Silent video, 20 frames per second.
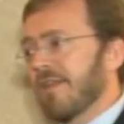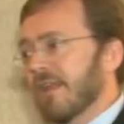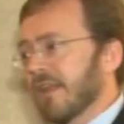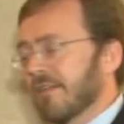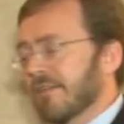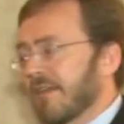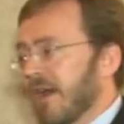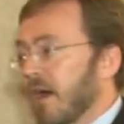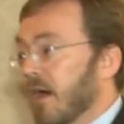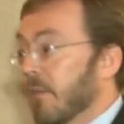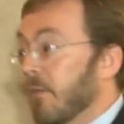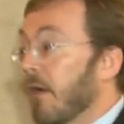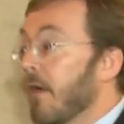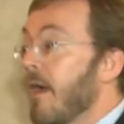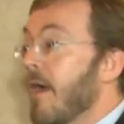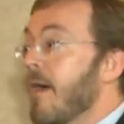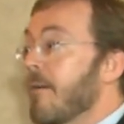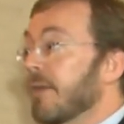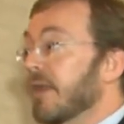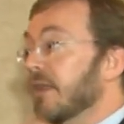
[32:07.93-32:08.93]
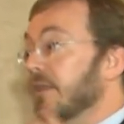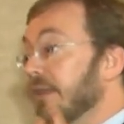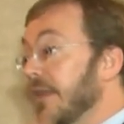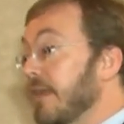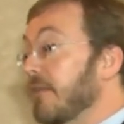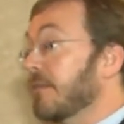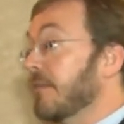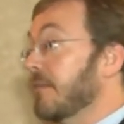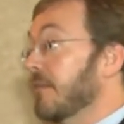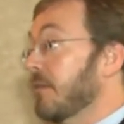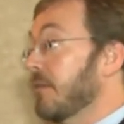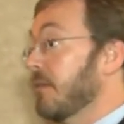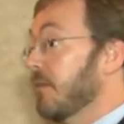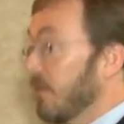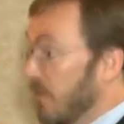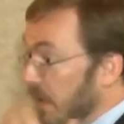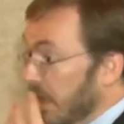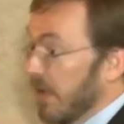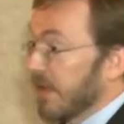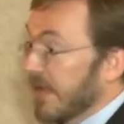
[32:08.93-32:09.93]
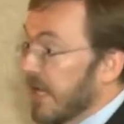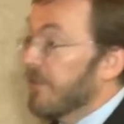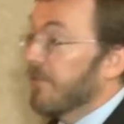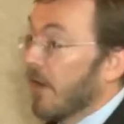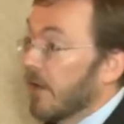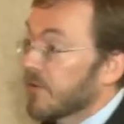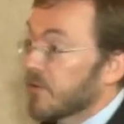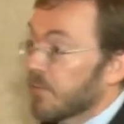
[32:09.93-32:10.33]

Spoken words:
I think it's terrible. But at least it'll give